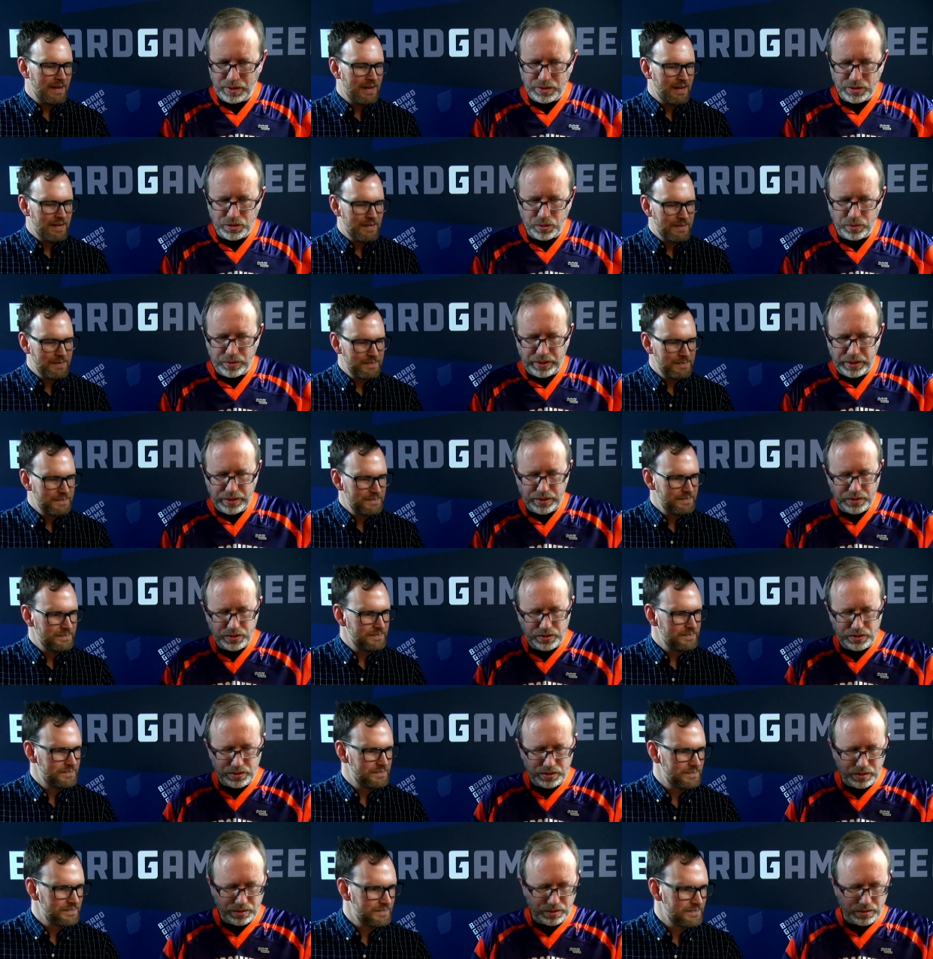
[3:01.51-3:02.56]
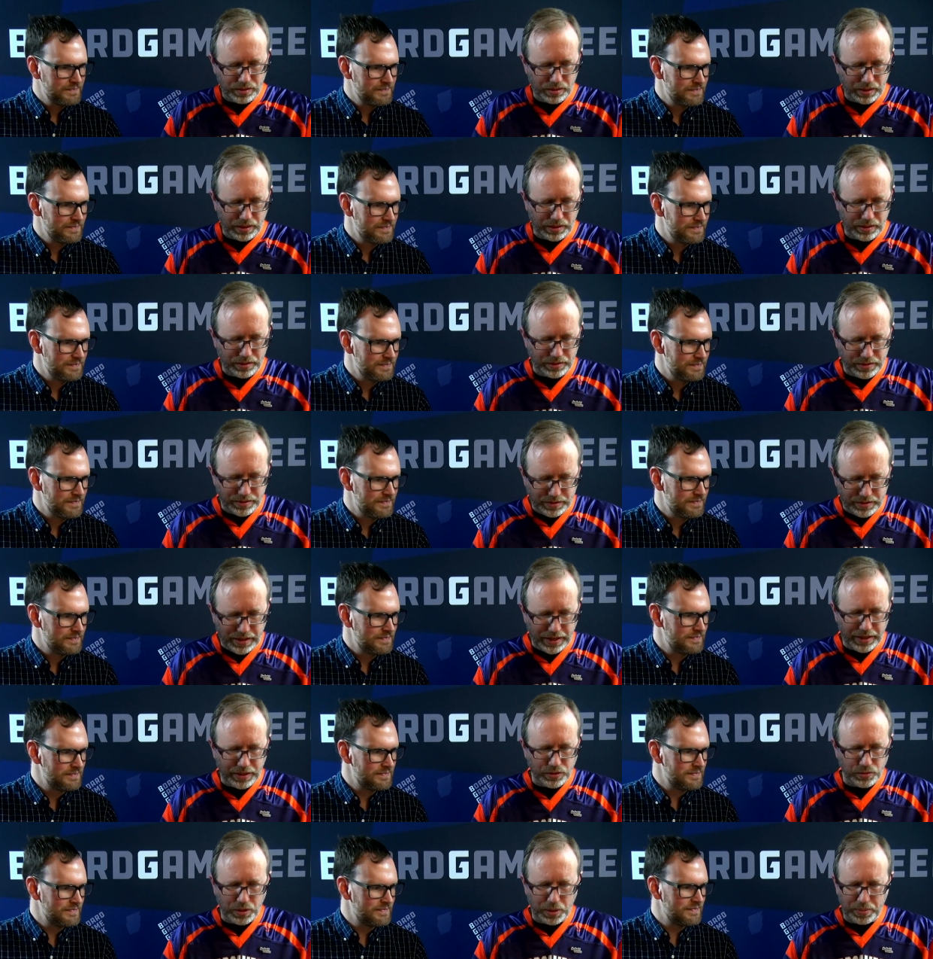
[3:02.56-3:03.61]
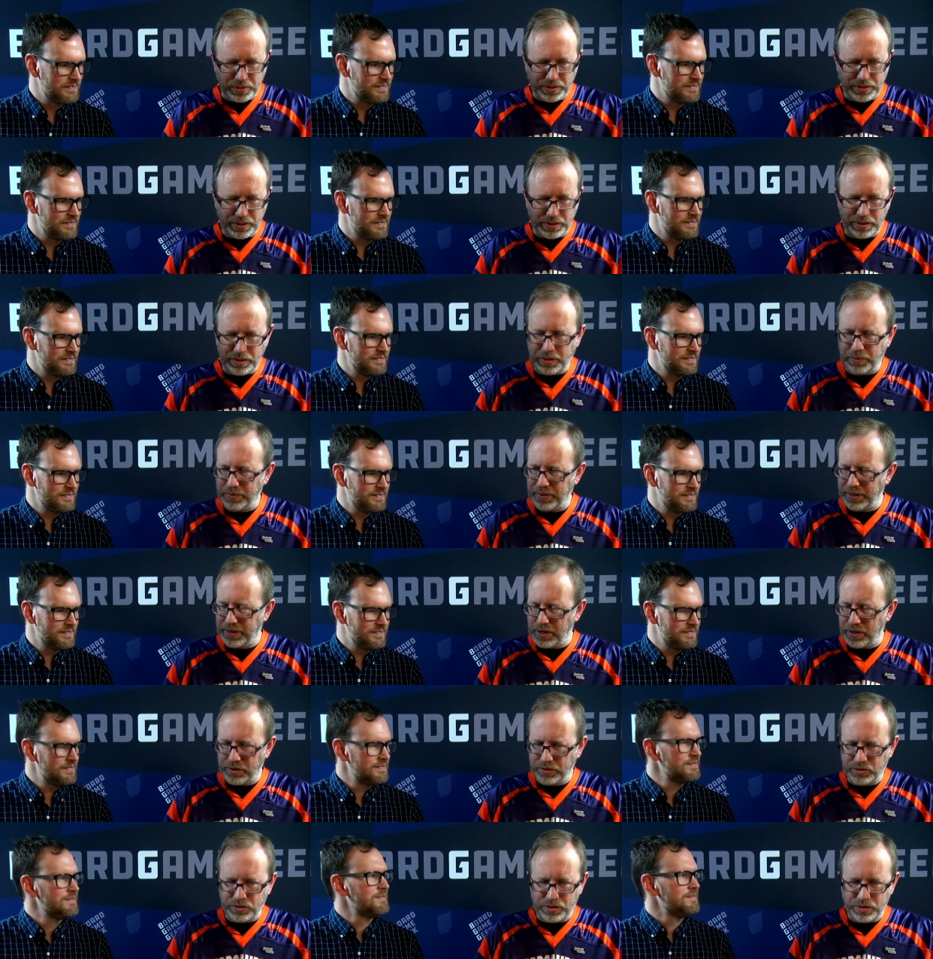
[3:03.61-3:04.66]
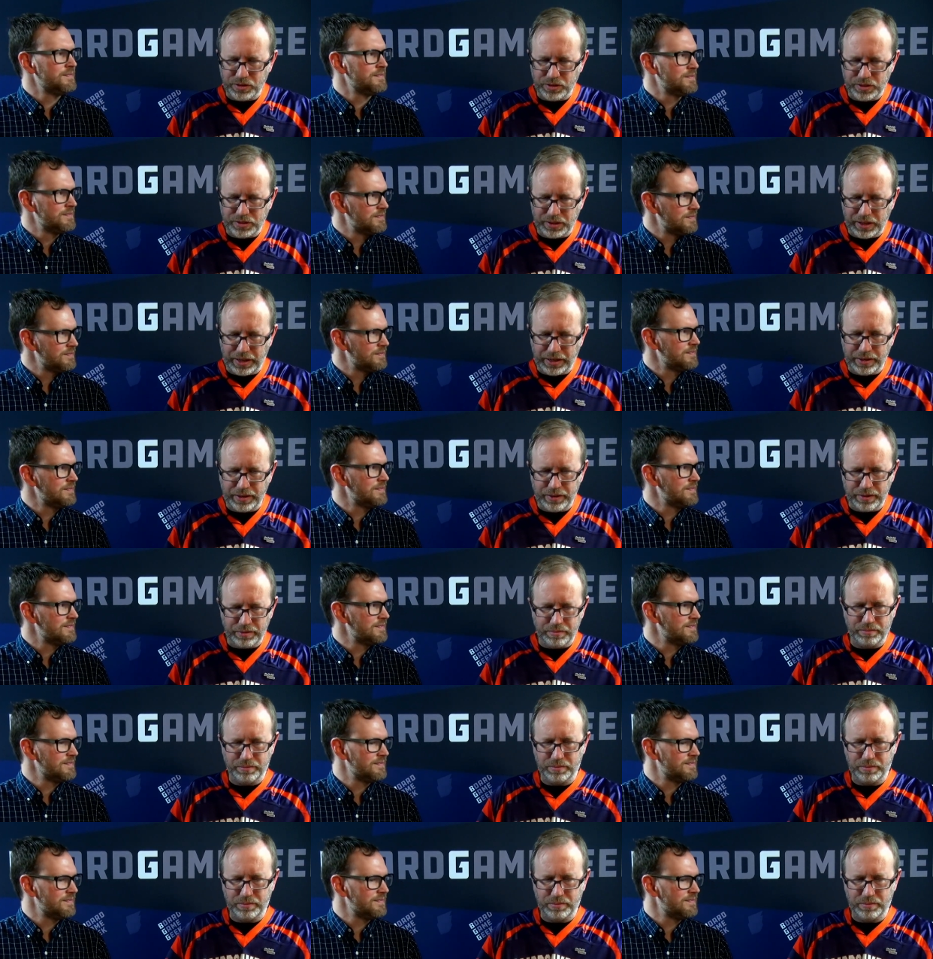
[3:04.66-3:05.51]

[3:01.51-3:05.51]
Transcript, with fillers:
Speaker 1: So these uh, decks represent the different characters and